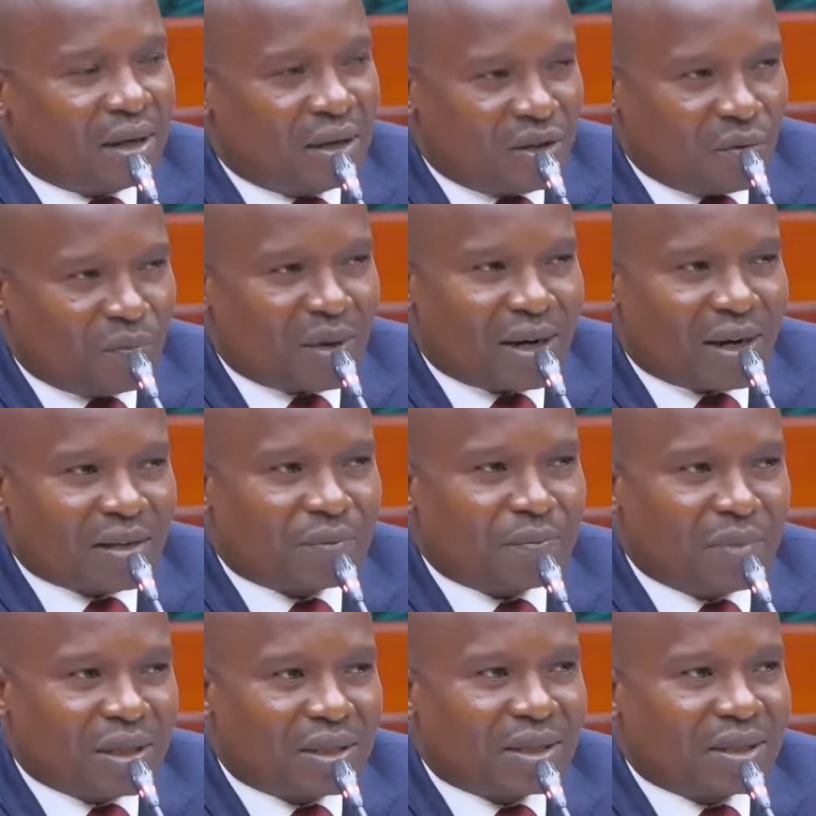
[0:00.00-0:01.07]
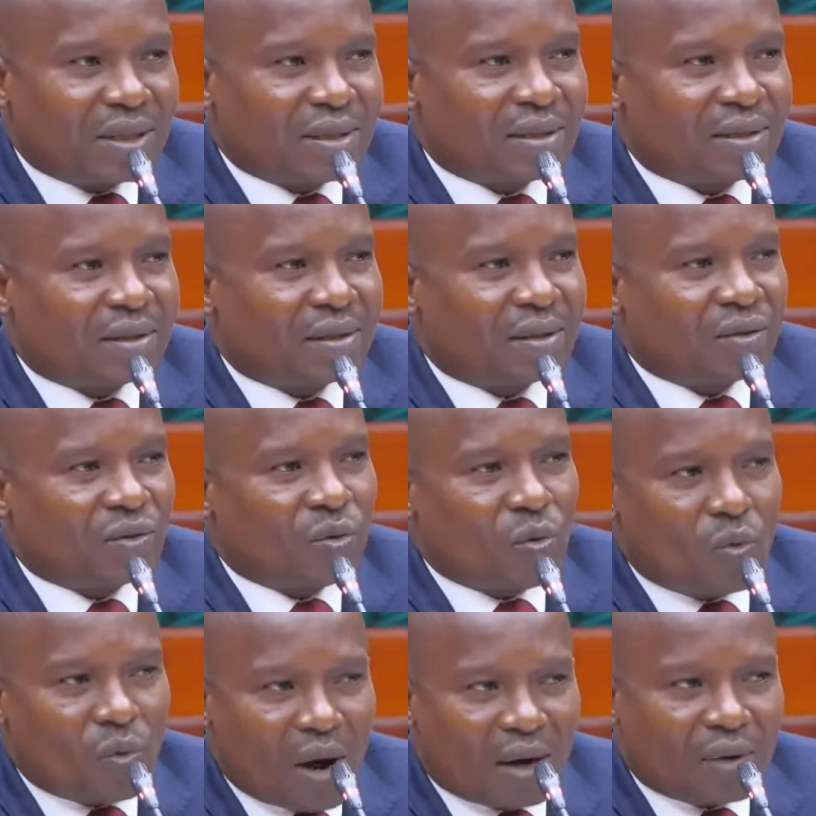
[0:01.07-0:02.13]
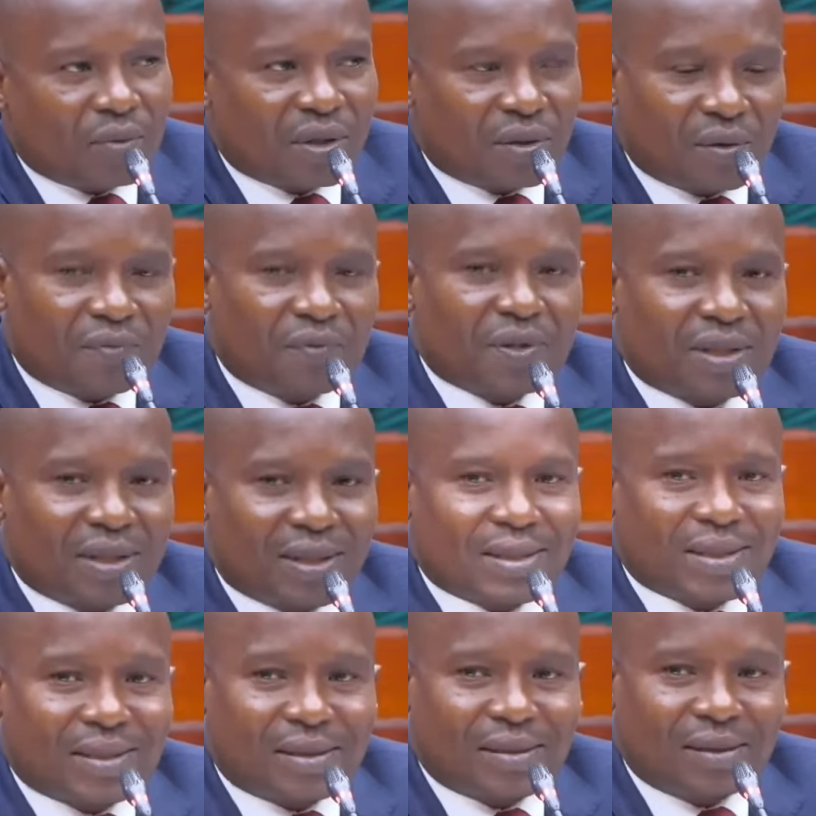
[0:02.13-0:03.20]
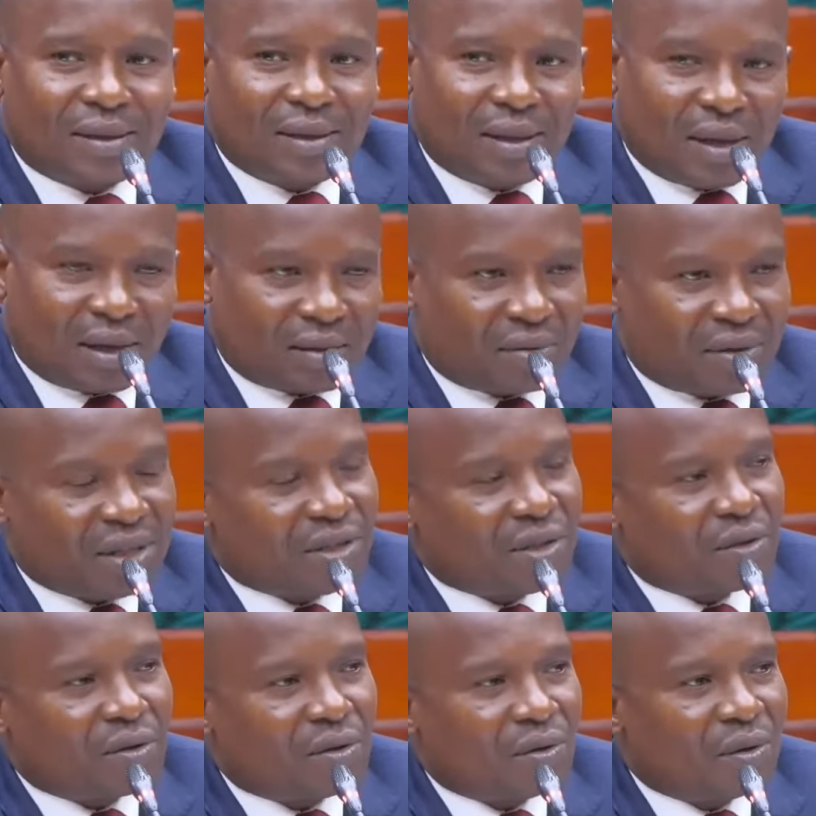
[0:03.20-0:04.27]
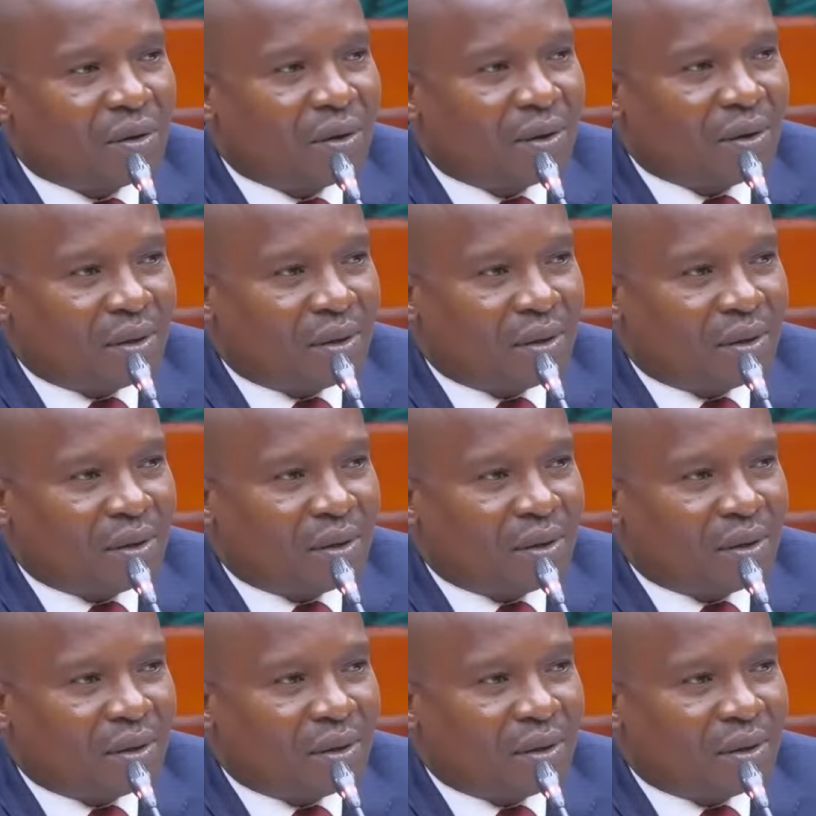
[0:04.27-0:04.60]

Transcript: in numerous meetings to work with officers at regional,